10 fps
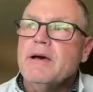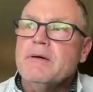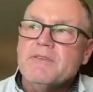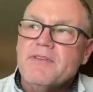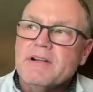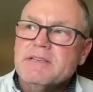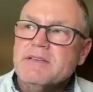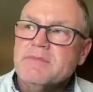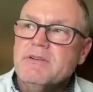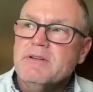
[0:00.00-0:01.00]
So very
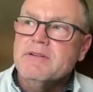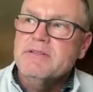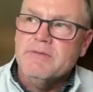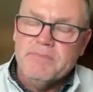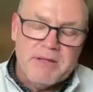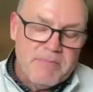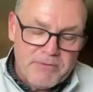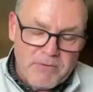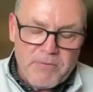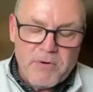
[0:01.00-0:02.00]
similar to
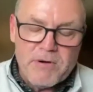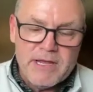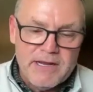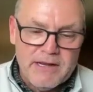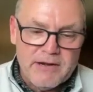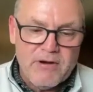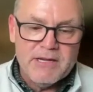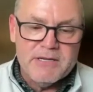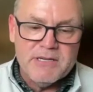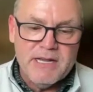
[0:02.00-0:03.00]
both reporting and
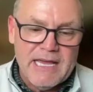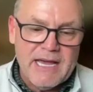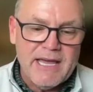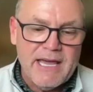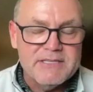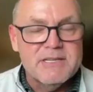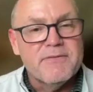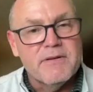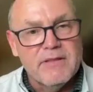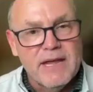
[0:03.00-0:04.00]
integration, AI has
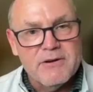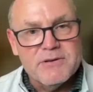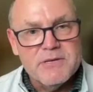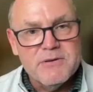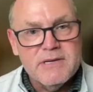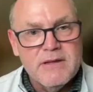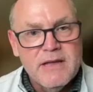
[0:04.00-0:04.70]
different layers to it,